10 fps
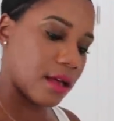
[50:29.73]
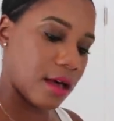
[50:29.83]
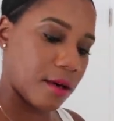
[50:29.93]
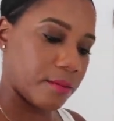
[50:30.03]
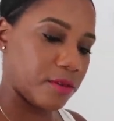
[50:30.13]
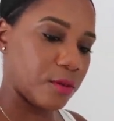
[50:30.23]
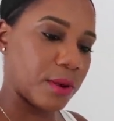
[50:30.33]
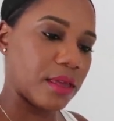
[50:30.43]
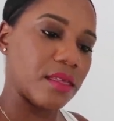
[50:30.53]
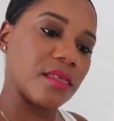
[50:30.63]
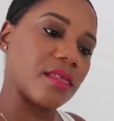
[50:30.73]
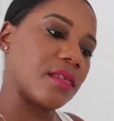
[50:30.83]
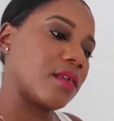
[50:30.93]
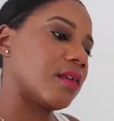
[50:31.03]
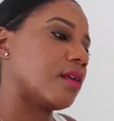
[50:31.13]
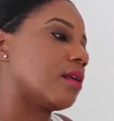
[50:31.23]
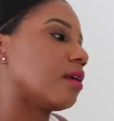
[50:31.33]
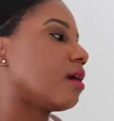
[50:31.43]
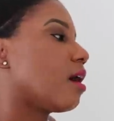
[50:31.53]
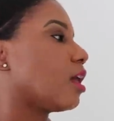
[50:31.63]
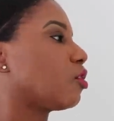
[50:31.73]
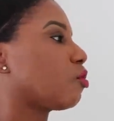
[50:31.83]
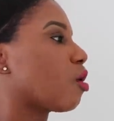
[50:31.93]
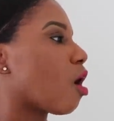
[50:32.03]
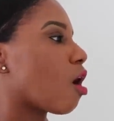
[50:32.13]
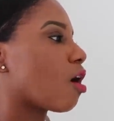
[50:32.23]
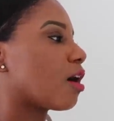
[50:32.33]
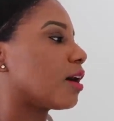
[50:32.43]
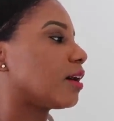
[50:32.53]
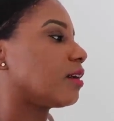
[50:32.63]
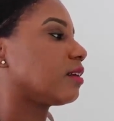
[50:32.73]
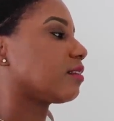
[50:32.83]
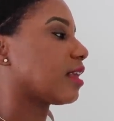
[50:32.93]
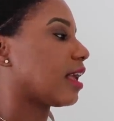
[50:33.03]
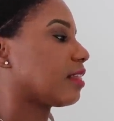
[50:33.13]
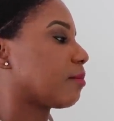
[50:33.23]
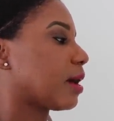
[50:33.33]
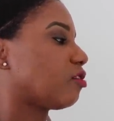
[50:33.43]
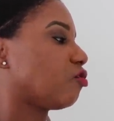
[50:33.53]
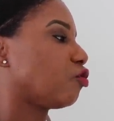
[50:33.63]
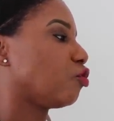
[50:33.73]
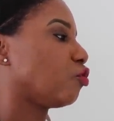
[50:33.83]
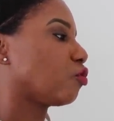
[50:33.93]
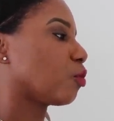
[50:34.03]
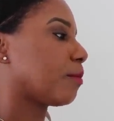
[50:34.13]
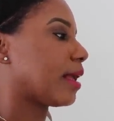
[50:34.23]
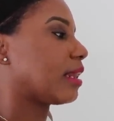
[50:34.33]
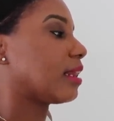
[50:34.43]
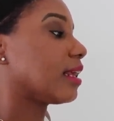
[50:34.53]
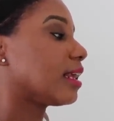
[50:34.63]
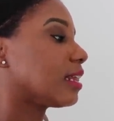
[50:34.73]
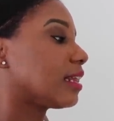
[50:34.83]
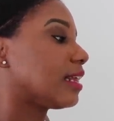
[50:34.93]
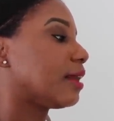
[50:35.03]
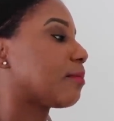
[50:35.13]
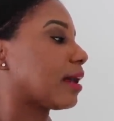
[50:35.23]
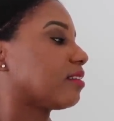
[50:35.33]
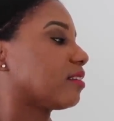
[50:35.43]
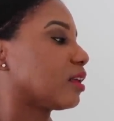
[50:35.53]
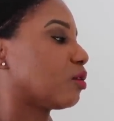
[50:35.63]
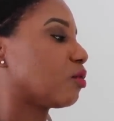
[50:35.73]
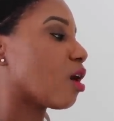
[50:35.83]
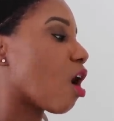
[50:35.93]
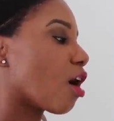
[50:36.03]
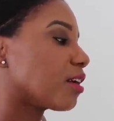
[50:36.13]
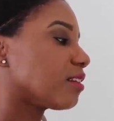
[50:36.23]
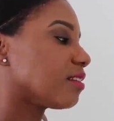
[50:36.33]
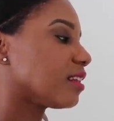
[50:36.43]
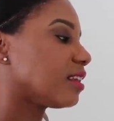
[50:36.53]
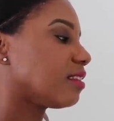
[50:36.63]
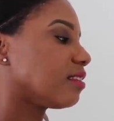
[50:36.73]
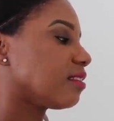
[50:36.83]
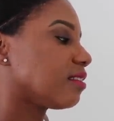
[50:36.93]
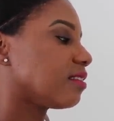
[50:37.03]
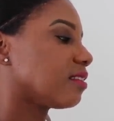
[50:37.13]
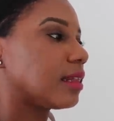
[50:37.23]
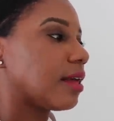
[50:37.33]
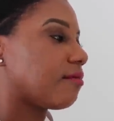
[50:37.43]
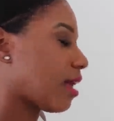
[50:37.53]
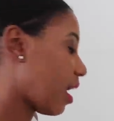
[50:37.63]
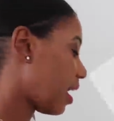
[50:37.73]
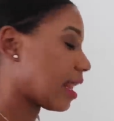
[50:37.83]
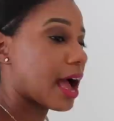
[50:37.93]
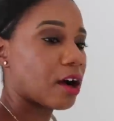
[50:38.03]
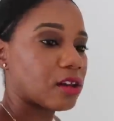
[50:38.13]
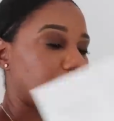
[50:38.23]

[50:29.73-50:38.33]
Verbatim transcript: Comes with a little card saying that my shoes were made in Italy by skilled artisans. Love that. And how